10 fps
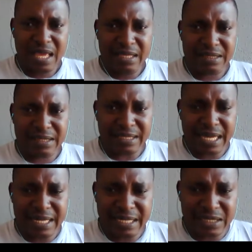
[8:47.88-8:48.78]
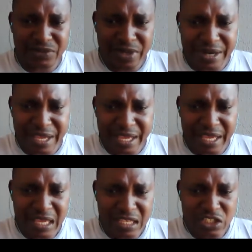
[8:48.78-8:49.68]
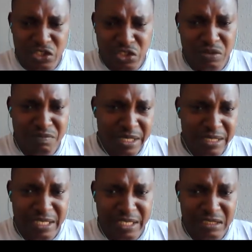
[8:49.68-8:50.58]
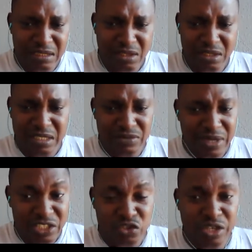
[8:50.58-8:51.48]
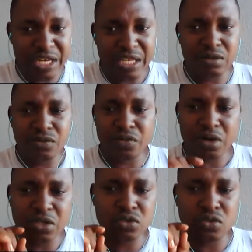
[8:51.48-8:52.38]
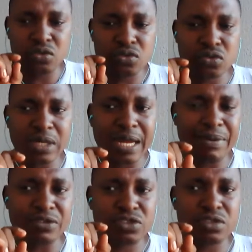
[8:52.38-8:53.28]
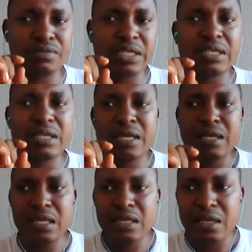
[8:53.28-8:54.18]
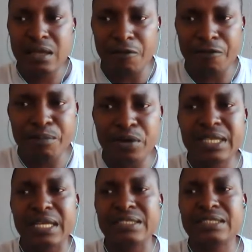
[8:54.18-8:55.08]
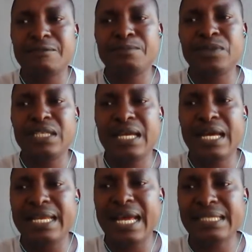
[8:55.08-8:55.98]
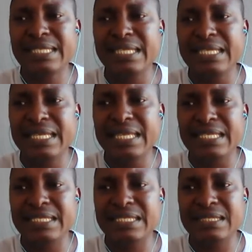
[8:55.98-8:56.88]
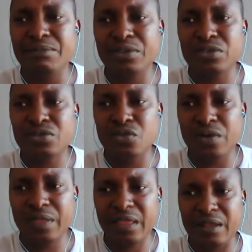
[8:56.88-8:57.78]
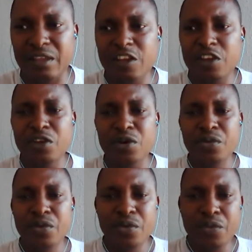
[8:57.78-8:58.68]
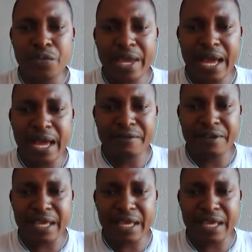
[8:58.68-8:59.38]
started this very Zoom meeting or this very training for us to talk about something of importance. And that thing is but one thing. You know, we have